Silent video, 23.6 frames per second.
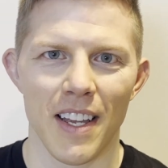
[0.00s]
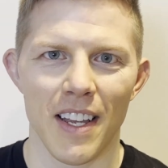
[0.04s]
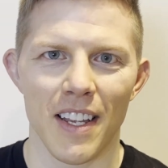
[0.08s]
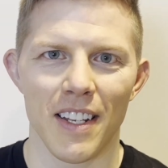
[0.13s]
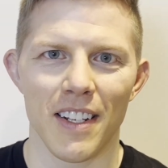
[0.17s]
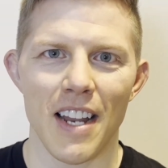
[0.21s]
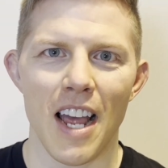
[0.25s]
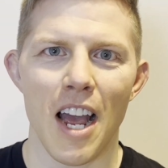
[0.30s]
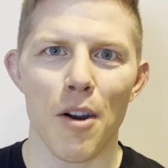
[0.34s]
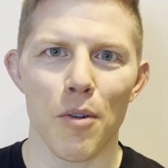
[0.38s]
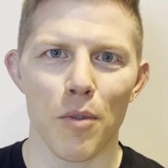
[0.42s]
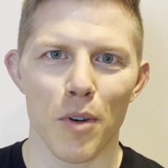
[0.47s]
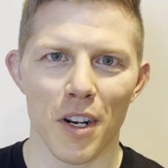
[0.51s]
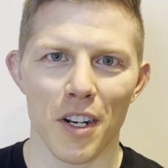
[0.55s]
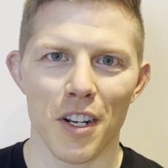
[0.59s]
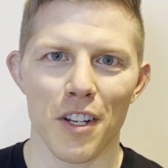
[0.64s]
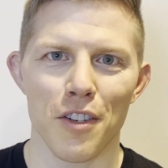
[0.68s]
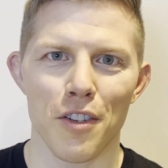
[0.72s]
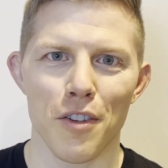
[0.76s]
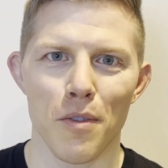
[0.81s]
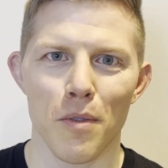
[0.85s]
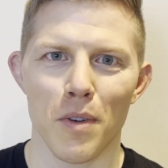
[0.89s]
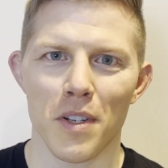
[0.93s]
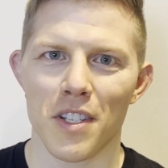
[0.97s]
Now we're gonna
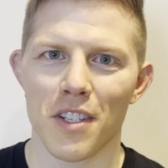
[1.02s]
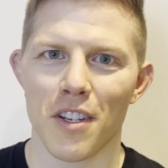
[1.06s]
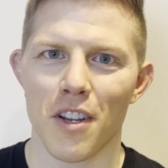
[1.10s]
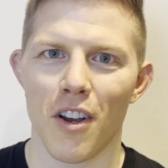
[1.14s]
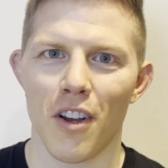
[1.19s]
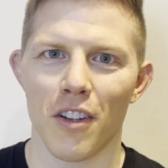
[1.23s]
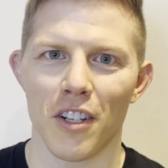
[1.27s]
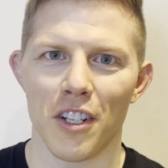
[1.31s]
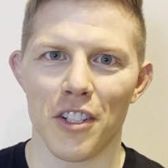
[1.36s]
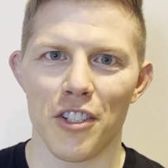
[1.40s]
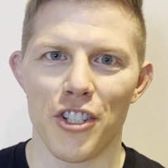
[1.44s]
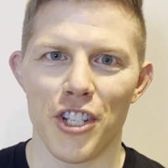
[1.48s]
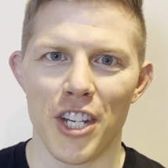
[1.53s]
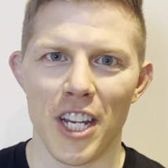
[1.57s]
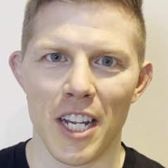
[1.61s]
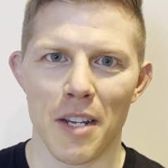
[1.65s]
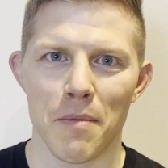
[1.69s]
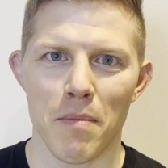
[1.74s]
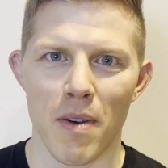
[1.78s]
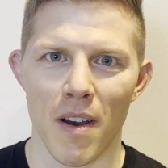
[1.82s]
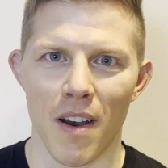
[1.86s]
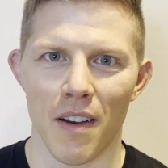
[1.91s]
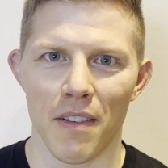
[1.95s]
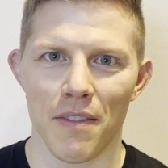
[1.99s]
do what's called a cheek
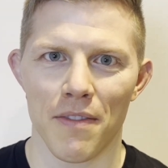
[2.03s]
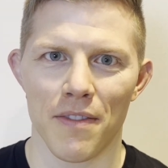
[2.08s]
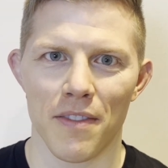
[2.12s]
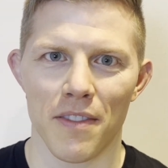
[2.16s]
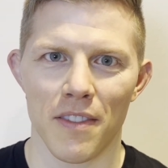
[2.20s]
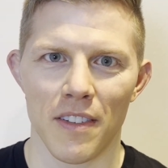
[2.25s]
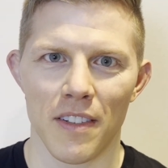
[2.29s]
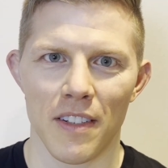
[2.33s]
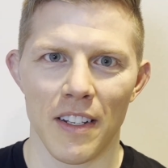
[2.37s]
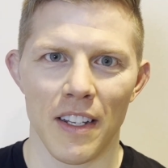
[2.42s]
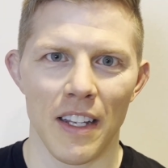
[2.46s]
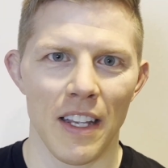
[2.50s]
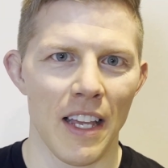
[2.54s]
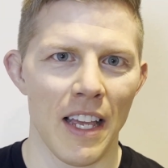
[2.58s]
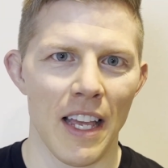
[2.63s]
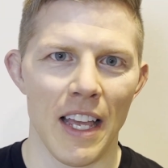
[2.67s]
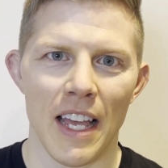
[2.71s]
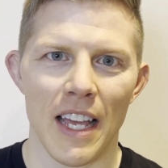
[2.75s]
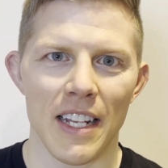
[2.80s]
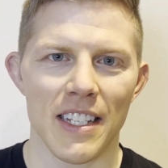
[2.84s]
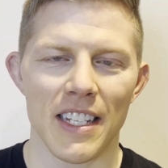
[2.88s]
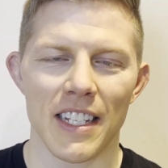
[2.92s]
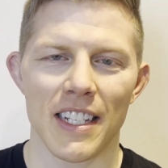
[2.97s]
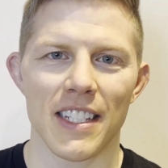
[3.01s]
puff.
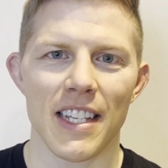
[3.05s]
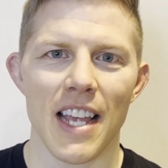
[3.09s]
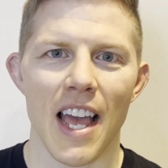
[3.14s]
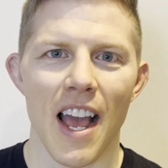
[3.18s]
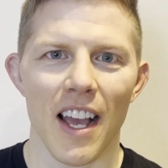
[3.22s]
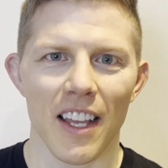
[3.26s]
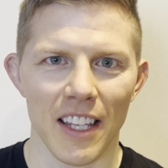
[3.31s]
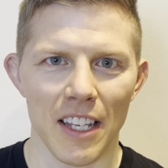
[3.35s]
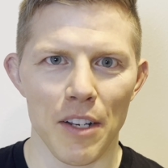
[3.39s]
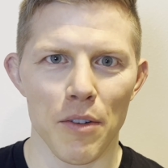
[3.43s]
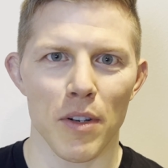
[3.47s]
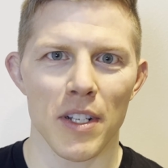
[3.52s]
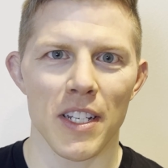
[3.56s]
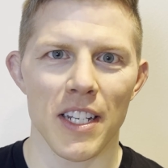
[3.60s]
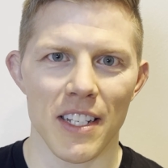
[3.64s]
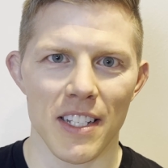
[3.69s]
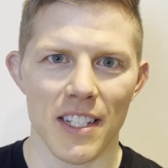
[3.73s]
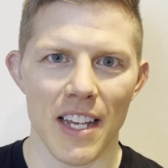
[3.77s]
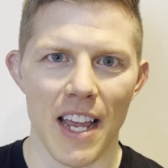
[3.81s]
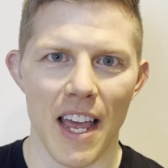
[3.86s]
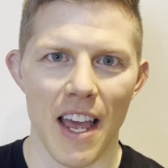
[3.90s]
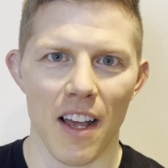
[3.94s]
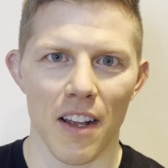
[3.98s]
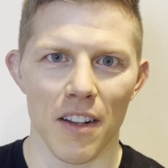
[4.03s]
It's exactly what it
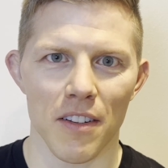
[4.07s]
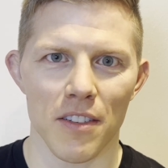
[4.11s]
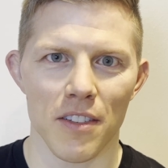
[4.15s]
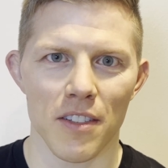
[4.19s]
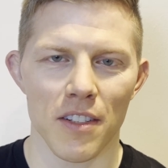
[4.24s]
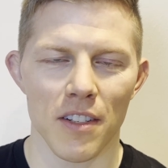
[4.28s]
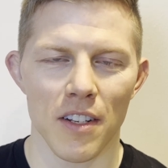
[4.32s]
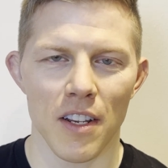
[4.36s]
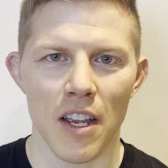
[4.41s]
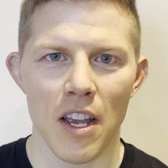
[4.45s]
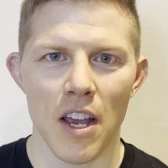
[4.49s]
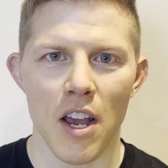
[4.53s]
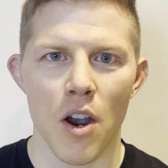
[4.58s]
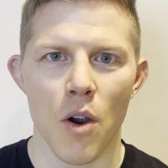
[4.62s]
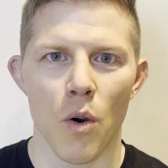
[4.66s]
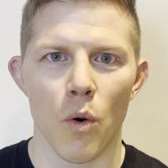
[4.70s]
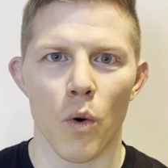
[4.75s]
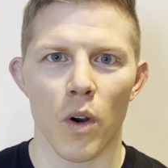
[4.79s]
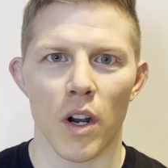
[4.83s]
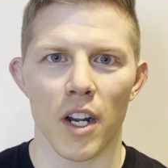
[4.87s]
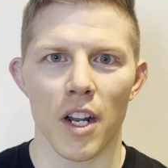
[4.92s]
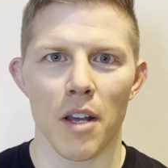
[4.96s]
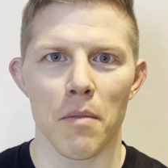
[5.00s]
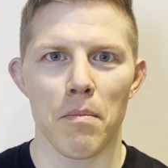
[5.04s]
sounds.
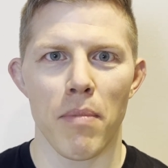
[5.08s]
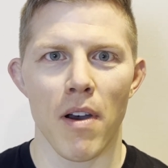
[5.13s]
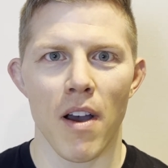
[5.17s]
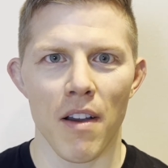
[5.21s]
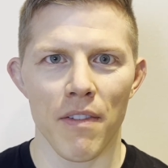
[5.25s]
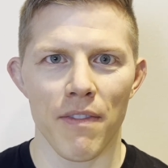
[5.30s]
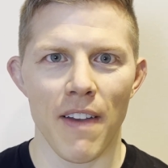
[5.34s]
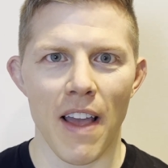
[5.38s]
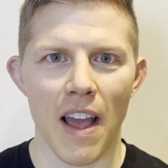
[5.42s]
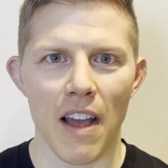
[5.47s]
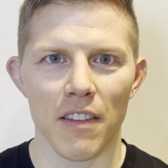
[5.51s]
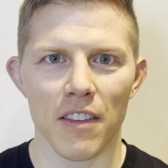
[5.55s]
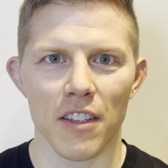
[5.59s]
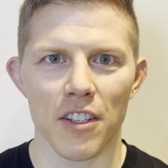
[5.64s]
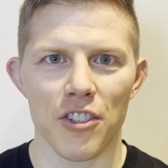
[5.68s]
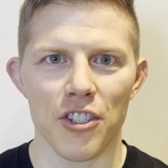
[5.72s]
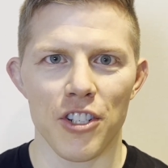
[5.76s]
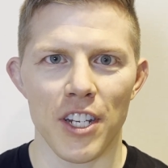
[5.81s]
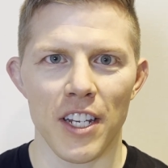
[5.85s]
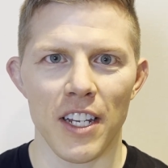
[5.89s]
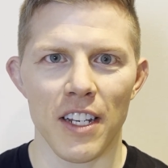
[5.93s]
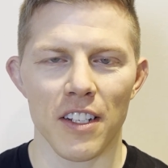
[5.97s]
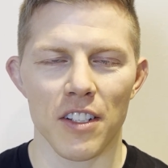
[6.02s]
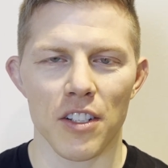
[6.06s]
We're gonna puff out the
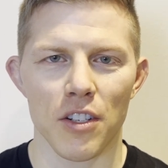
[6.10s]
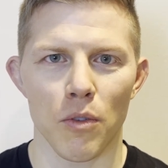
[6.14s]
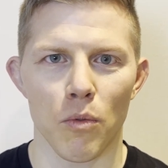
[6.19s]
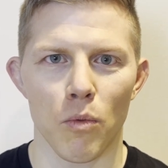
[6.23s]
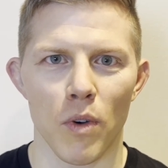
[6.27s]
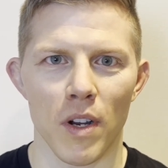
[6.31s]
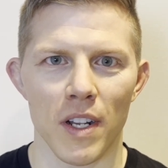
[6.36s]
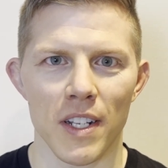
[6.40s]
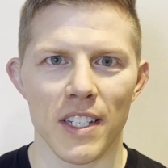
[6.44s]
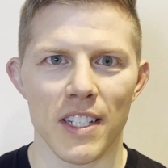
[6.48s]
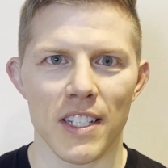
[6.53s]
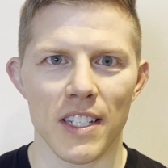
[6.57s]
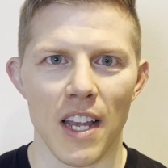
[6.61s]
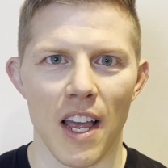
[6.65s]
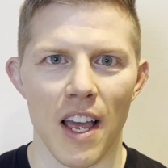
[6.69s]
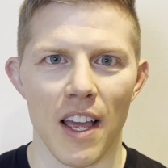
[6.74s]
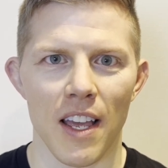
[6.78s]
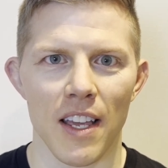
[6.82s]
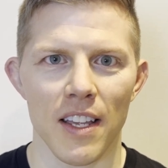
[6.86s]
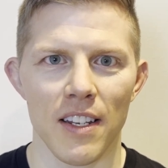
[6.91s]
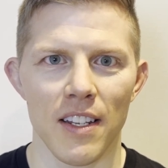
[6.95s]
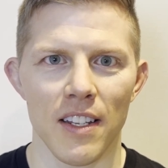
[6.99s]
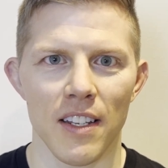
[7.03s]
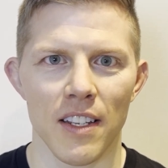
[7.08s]
cheek to one
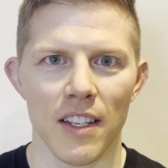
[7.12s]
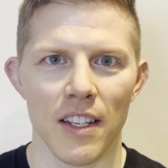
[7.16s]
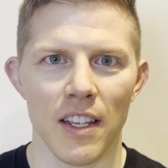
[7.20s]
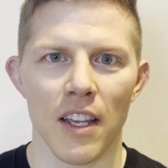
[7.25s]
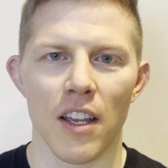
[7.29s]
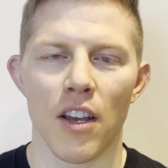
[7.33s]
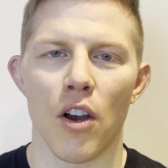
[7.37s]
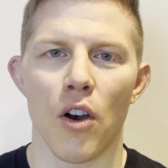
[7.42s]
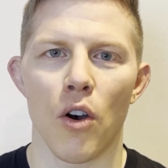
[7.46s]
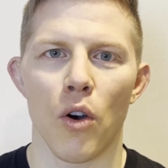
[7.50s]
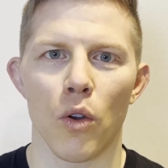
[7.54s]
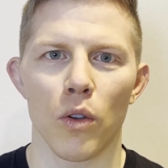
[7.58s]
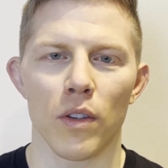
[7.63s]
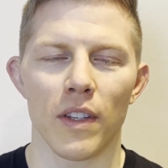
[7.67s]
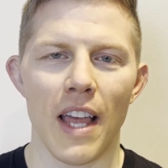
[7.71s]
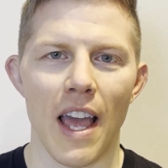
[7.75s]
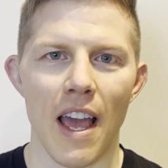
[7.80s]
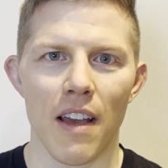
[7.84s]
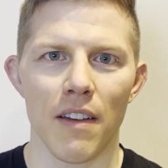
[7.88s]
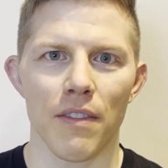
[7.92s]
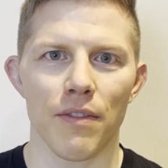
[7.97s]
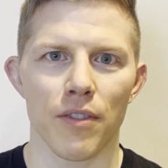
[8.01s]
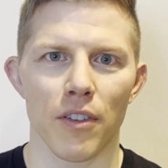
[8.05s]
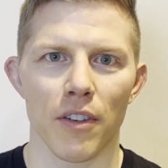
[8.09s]
side, hold
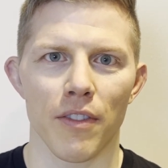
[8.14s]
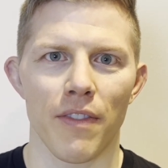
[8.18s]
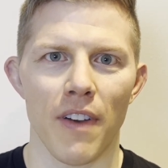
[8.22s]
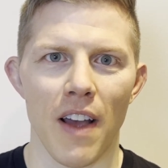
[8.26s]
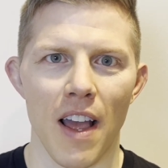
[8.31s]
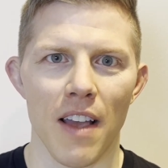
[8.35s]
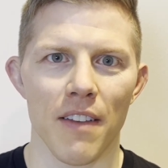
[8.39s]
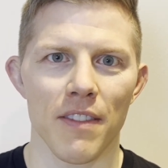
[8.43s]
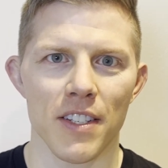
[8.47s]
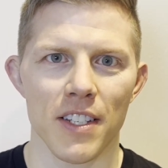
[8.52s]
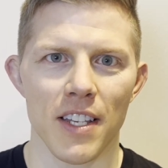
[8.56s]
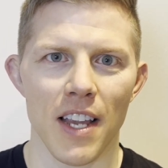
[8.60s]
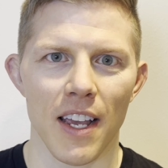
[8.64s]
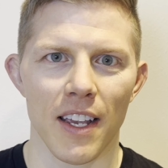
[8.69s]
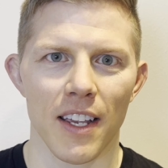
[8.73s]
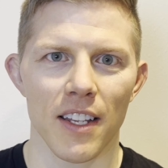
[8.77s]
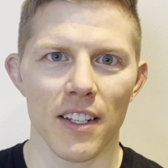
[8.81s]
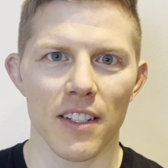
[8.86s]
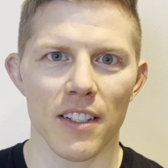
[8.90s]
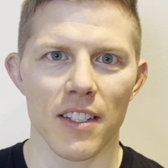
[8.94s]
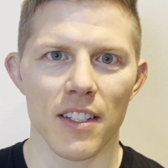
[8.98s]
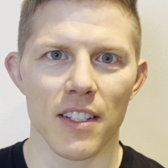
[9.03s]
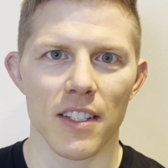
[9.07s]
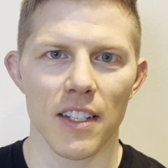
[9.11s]
that for five
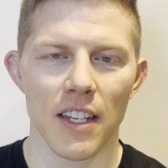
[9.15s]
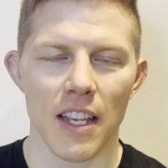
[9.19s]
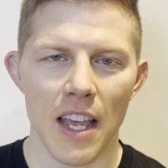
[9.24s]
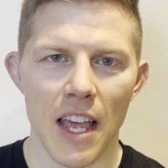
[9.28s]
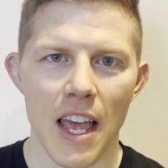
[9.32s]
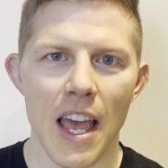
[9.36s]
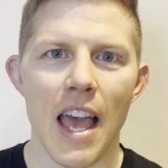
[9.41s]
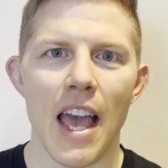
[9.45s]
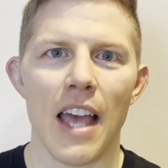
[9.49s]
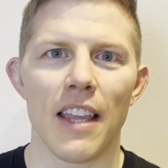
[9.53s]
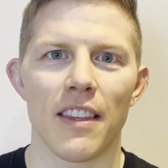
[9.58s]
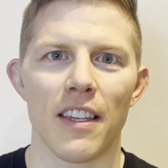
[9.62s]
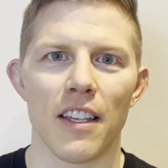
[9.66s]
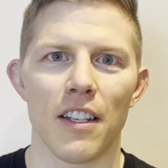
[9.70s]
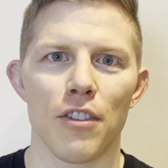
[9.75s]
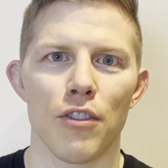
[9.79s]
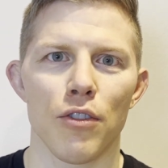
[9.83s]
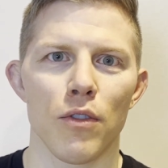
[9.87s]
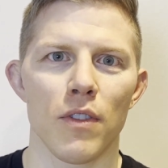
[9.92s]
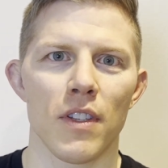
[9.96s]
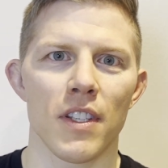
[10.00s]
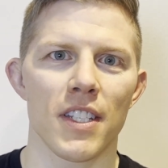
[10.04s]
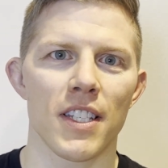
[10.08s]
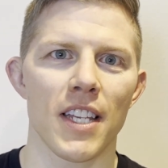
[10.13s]
seconds, and then
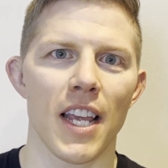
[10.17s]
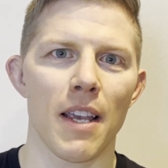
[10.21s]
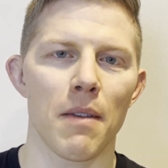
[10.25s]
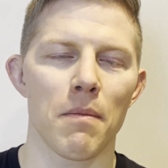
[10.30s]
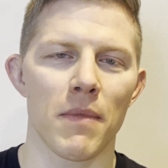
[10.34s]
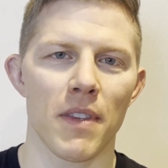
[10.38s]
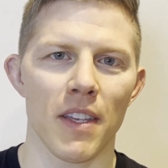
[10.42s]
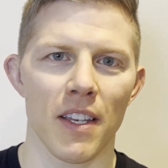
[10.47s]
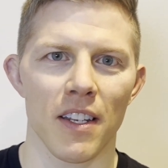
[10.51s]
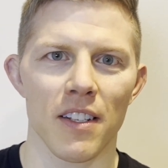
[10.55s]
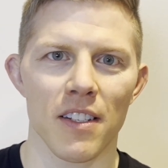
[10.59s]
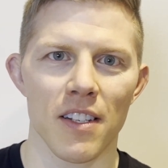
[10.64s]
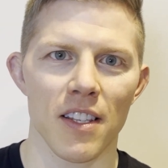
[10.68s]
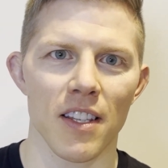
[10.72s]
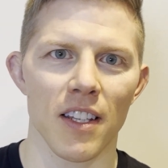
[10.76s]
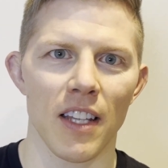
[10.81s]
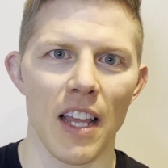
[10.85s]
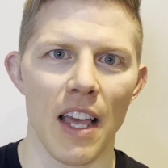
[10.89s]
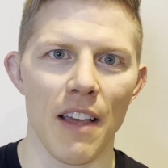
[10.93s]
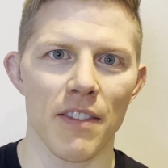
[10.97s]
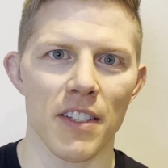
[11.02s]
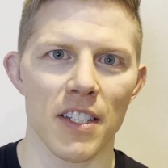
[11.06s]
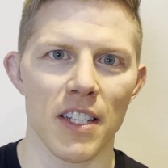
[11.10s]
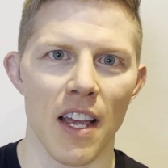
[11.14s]
do the same thing to the
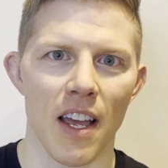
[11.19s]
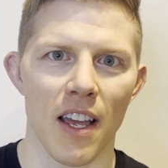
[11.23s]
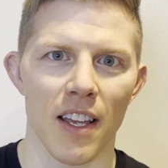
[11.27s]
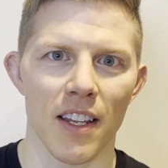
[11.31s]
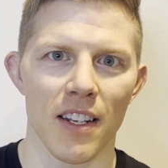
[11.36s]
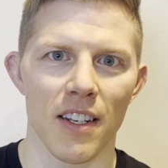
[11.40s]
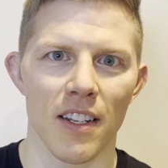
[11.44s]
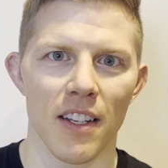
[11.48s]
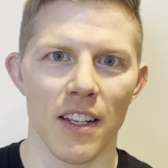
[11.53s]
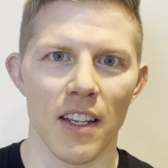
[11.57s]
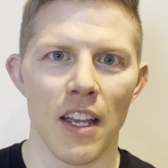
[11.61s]
left side,